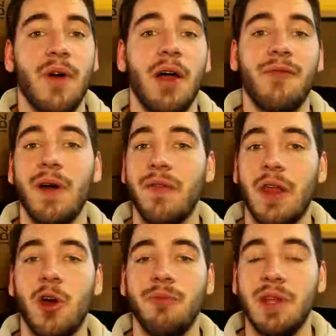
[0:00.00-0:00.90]
I found that
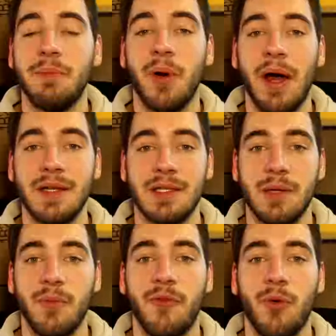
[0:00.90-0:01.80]
Home Depot has
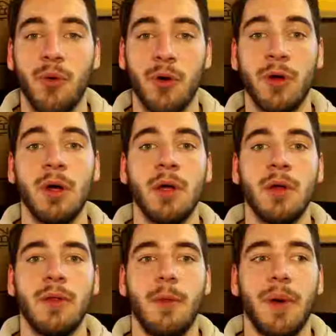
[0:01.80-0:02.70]
them for
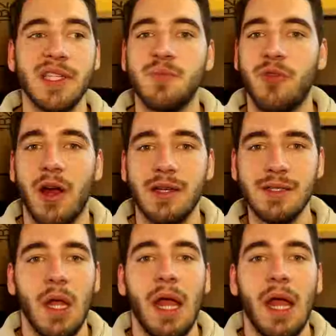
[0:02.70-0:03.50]
the best price,